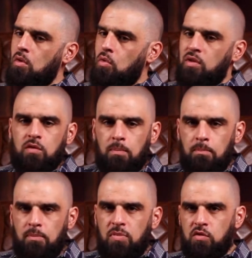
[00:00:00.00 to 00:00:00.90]
well, a,
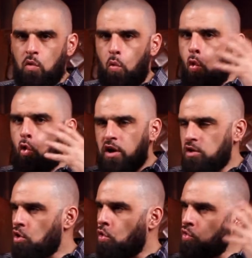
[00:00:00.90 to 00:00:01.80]
there's a war in
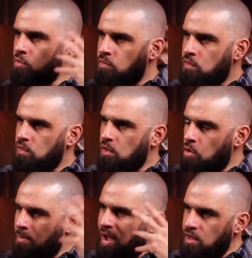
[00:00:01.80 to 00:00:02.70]
your own, in
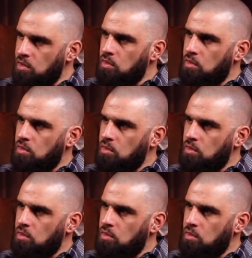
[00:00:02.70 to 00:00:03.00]
your mind.